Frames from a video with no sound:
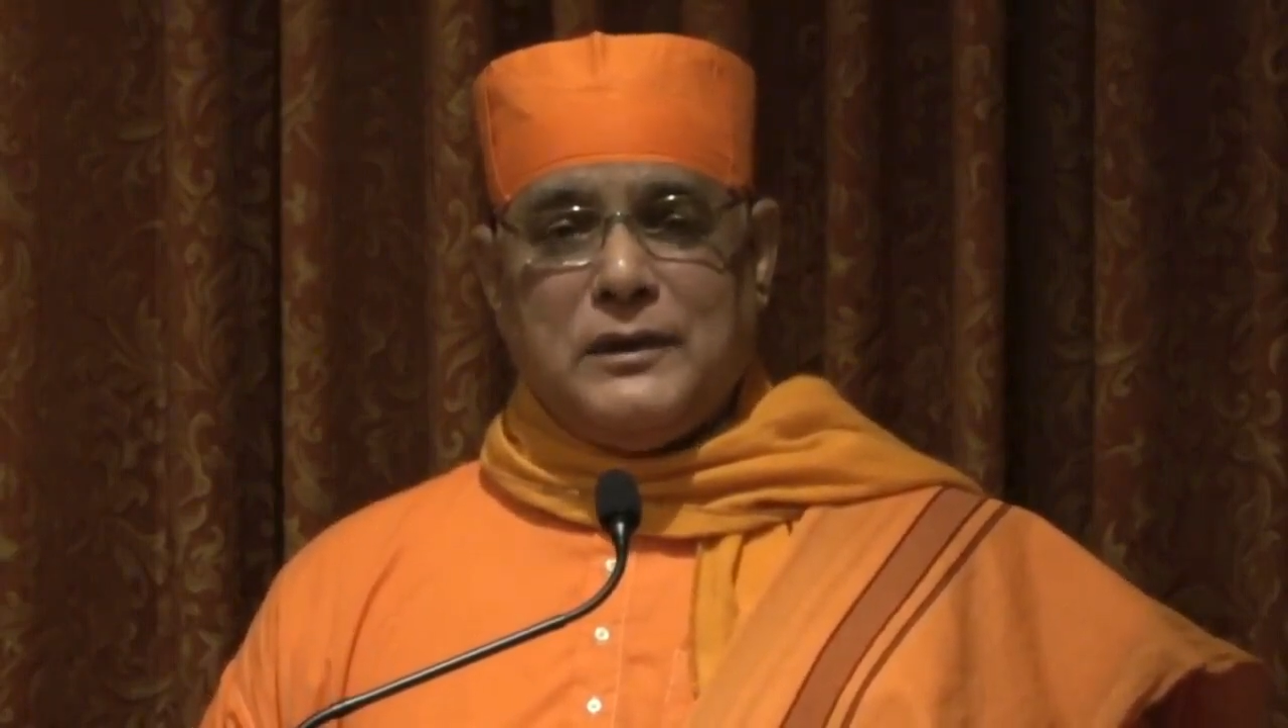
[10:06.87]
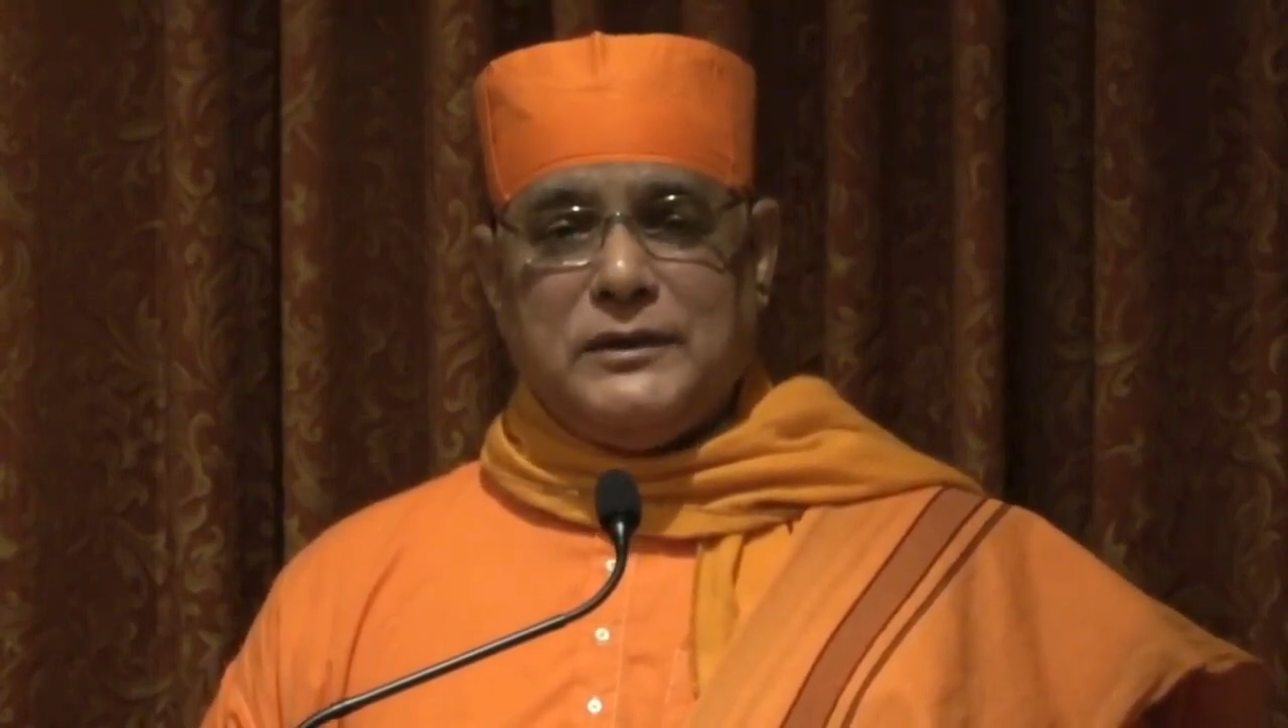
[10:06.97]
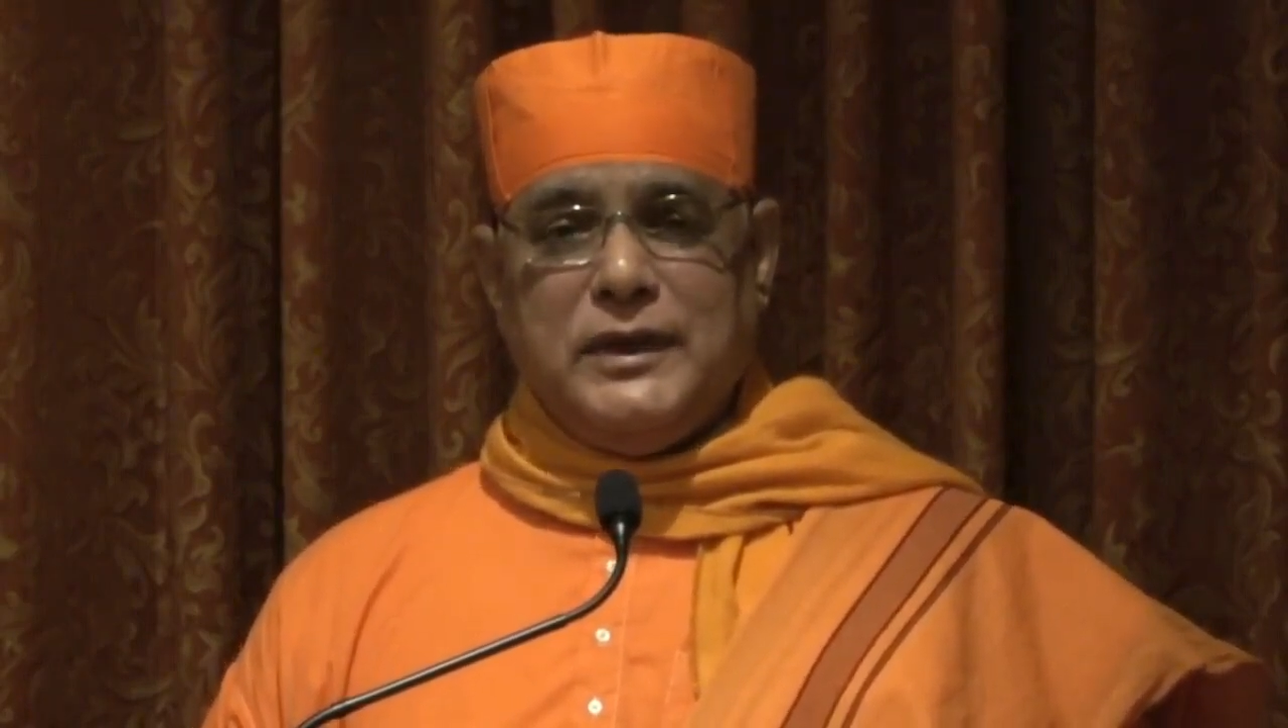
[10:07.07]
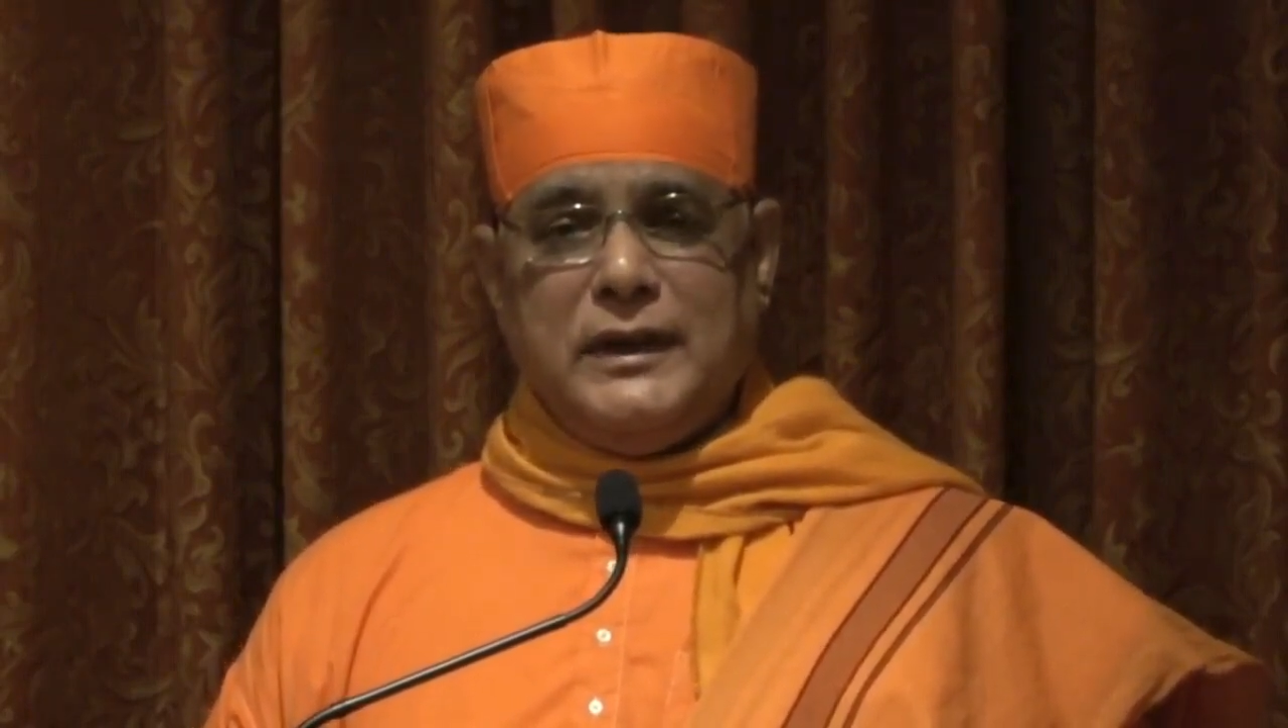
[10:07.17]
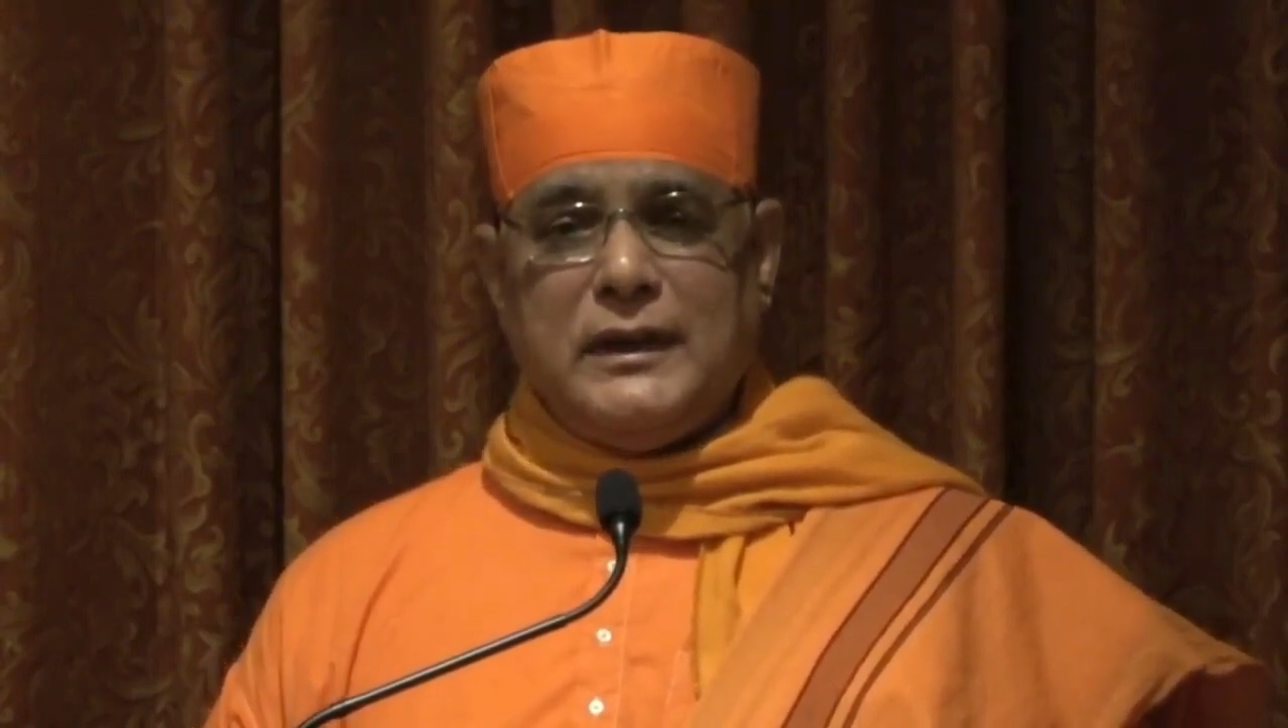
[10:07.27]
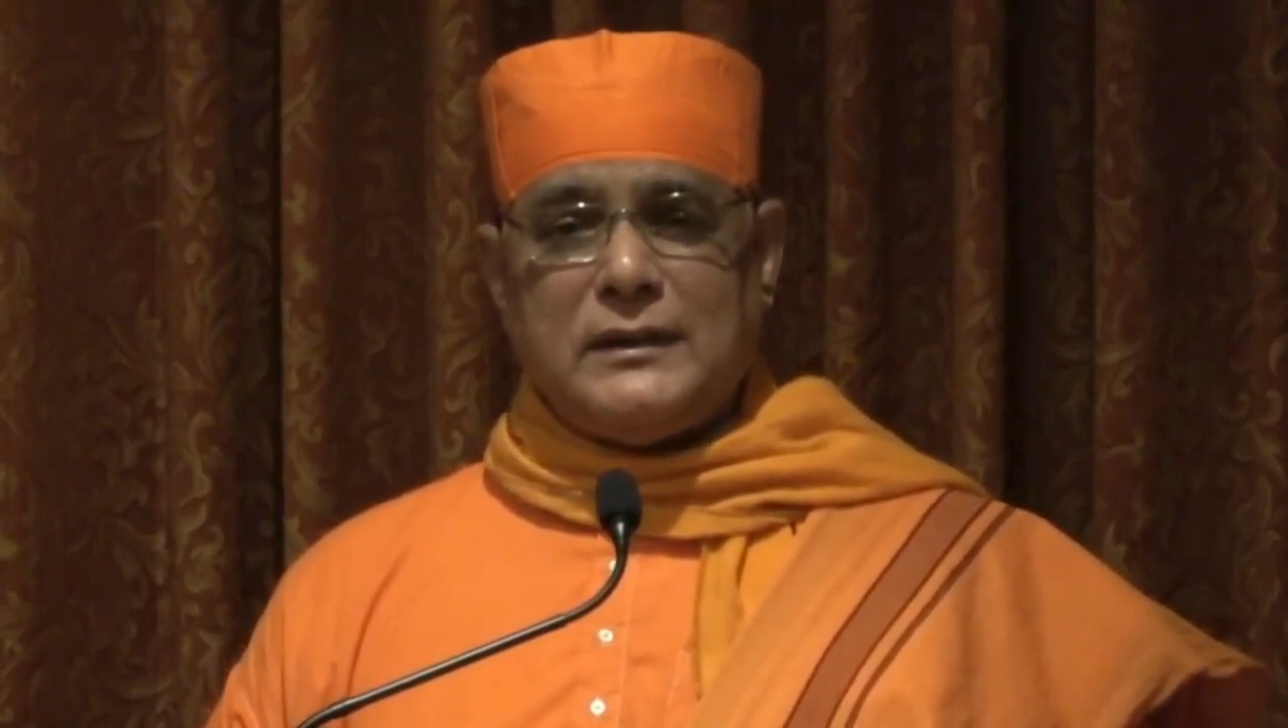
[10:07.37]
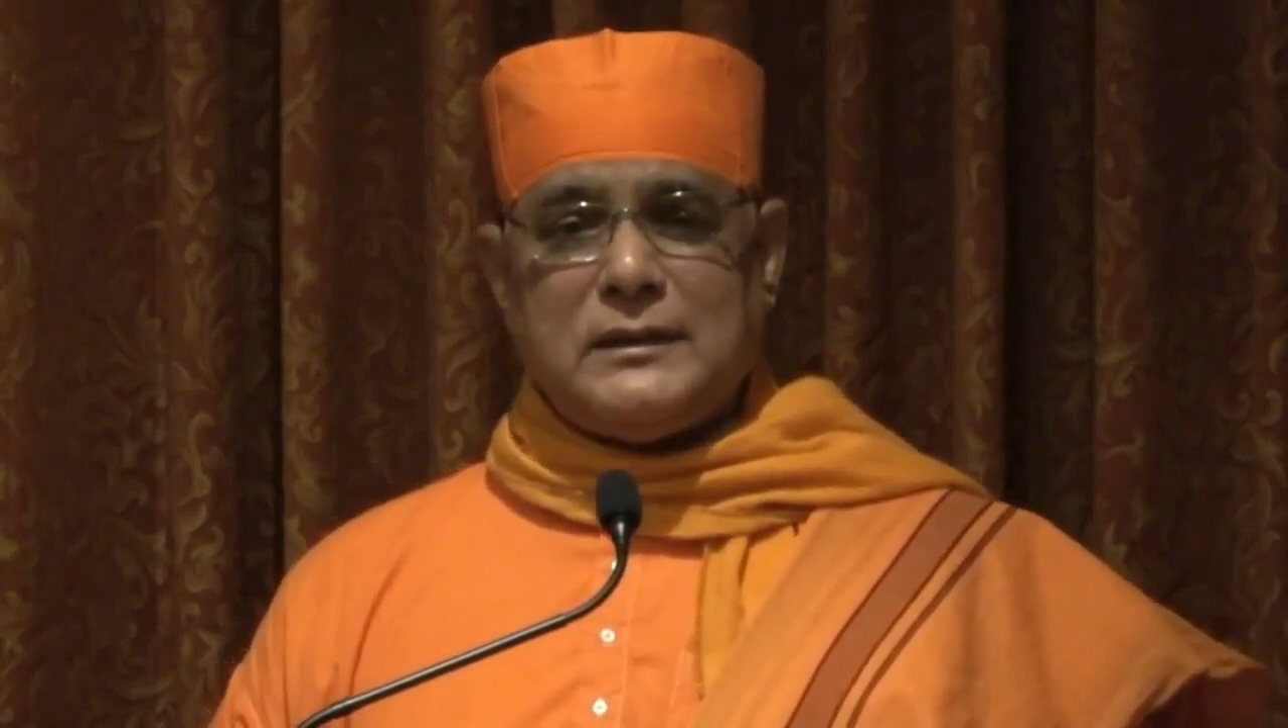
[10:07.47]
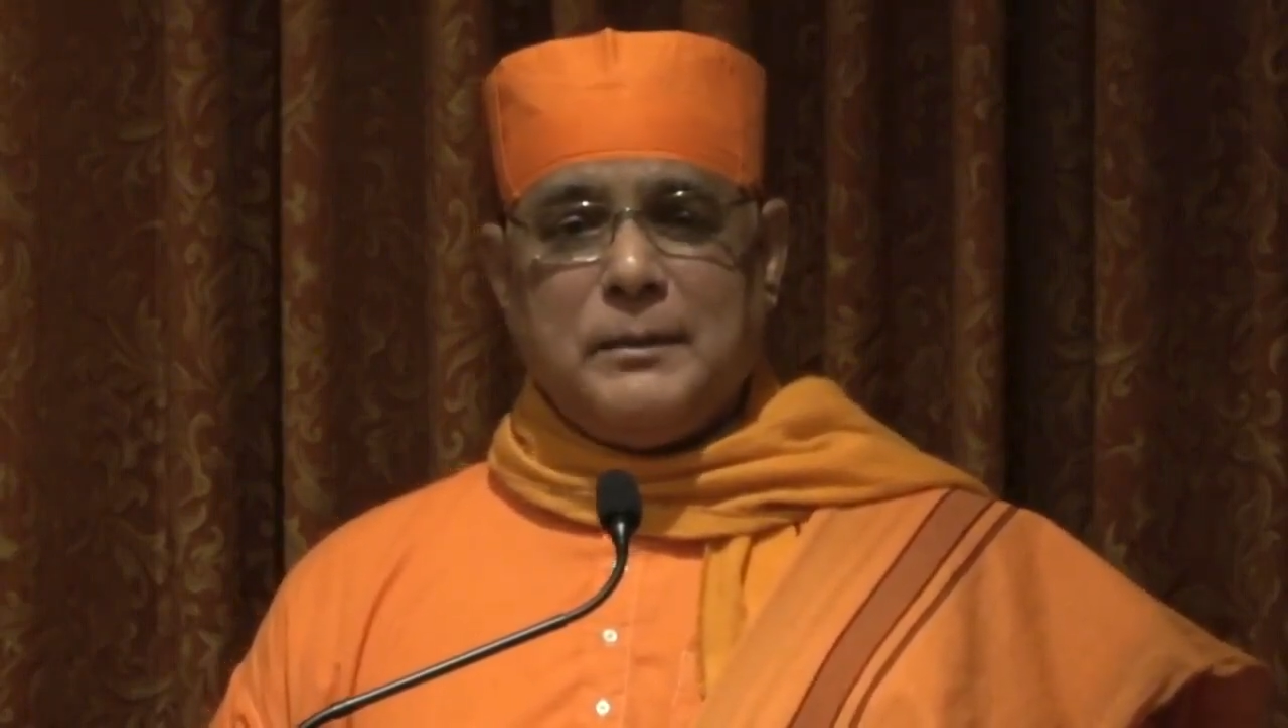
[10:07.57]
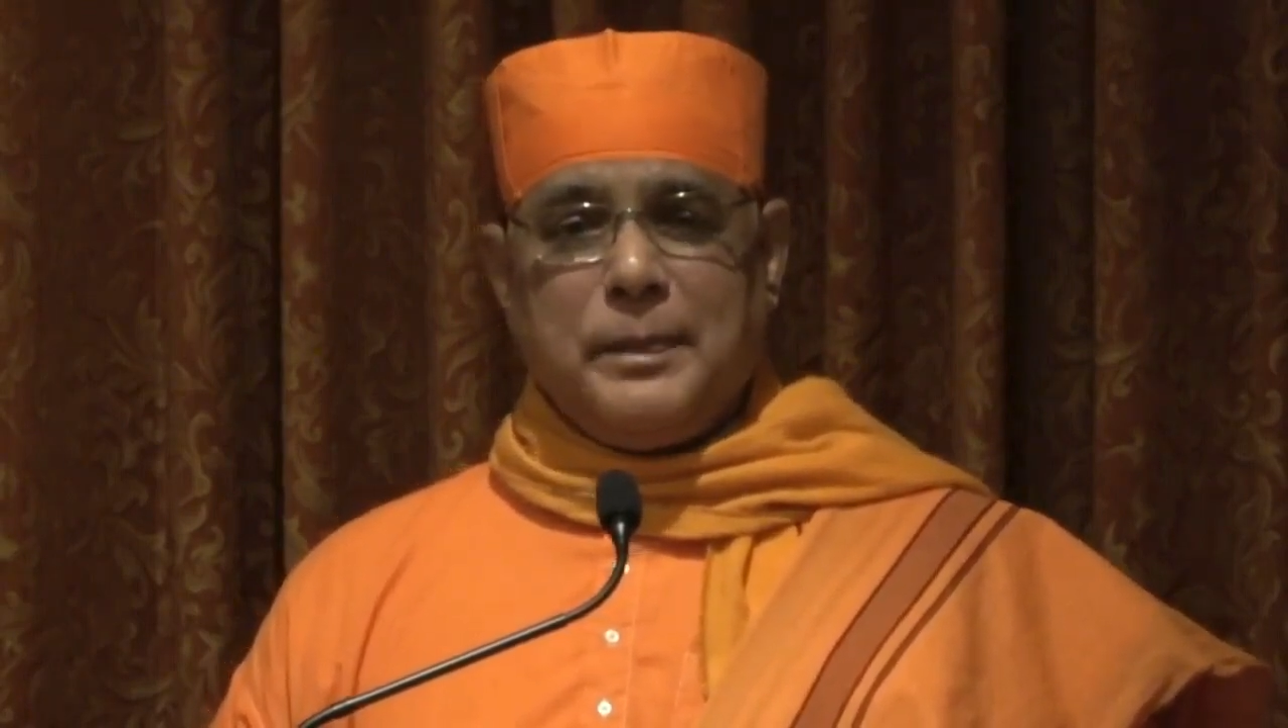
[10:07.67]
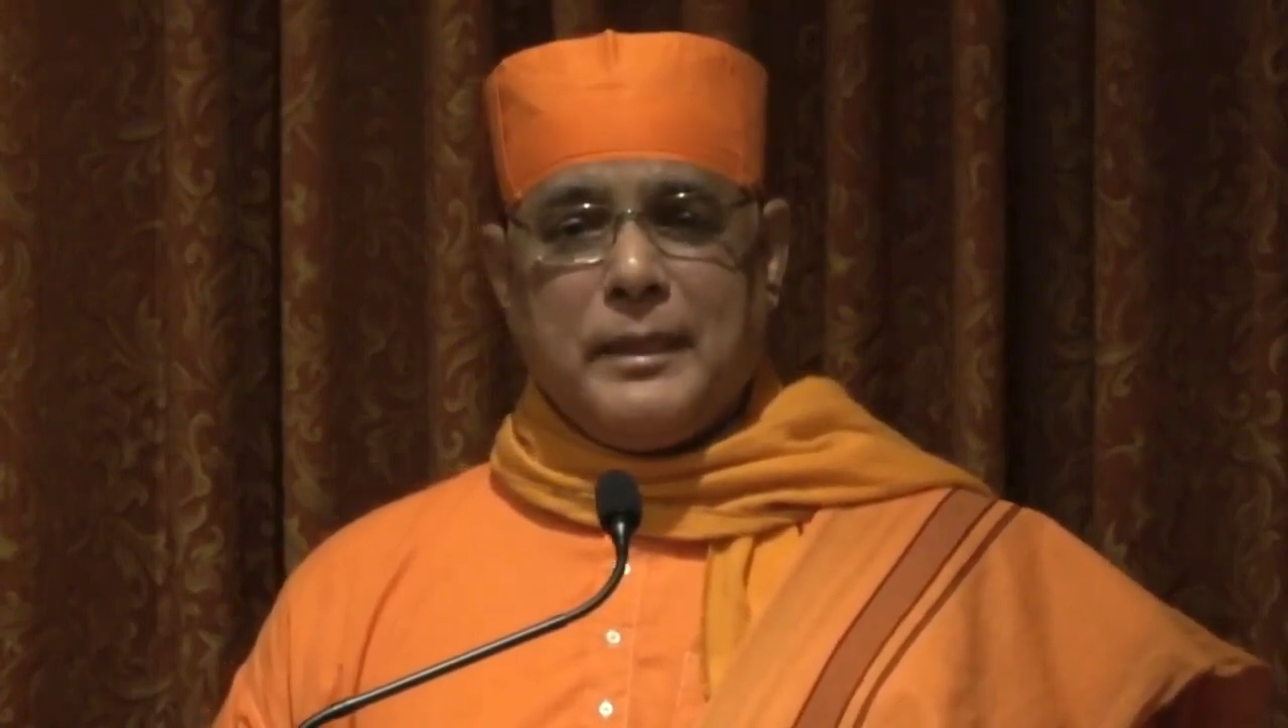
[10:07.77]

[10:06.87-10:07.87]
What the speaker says: genius,